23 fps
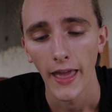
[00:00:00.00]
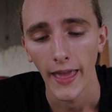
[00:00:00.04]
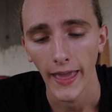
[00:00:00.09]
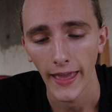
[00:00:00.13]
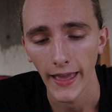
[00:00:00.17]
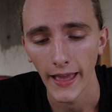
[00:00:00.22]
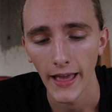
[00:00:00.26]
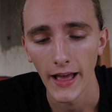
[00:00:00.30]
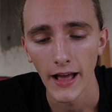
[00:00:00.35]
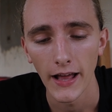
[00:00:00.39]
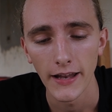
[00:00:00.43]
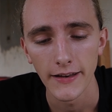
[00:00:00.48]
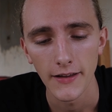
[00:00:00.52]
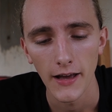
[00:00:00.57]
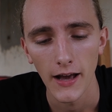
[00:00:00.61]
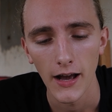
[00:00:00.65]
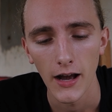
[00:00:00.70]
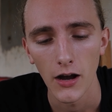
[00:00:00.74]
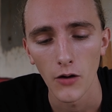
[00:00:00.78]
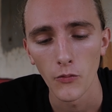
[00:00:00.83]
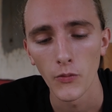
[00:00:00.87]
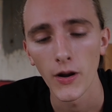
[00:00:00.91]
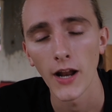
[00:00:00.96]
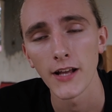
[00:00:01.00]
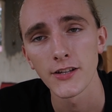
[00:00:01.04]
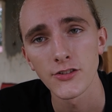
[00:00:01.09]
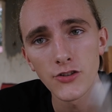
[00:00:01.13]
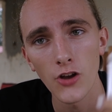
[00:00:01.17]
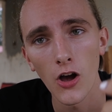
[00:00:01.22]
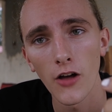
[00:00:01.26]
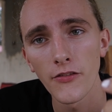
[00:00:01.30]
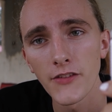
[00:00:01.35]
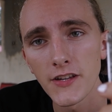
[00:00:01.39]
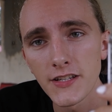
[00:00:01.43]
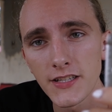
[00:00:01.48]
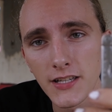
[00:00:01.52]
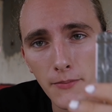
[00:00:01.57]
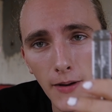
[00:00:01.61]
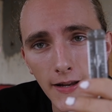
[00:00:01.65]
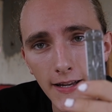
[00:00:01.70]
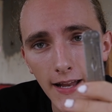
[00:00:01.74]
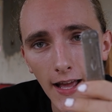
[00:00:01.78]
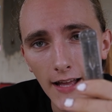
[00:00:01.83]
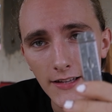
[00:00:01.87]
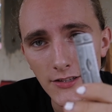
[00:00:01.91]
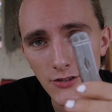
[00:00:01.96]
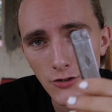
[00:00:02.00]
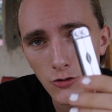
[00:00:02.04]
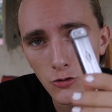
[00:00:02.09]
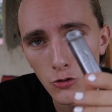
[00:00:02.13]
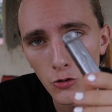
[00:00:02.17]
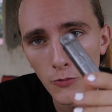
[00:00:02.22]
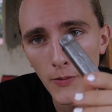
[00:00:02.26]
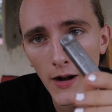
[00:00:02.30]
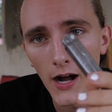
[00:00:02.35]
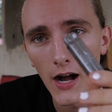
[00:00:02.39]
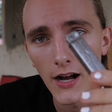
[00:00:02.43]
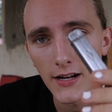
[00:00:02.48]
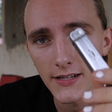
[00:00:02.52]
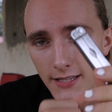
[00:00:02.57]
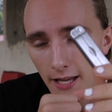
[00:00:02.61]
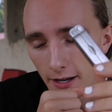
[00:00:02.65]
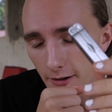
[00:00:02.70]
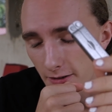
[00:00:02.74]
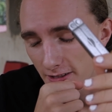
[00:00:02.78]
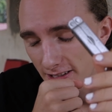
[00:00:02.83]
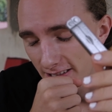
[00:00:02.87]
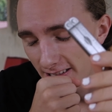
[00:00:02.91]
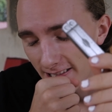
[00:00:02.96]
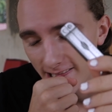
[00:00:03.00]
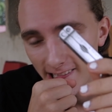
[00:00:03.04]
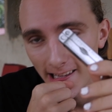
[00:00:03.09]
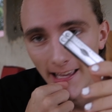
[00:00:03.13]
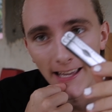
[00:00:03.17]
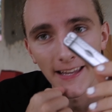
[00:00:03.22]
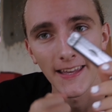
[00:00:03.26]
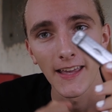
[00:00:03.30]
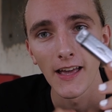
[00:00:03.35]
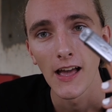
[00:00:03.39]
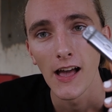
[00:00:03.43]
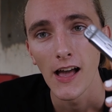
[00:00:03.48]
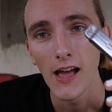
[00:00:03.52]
And when I saw this in my dad's toolbox, I was just like,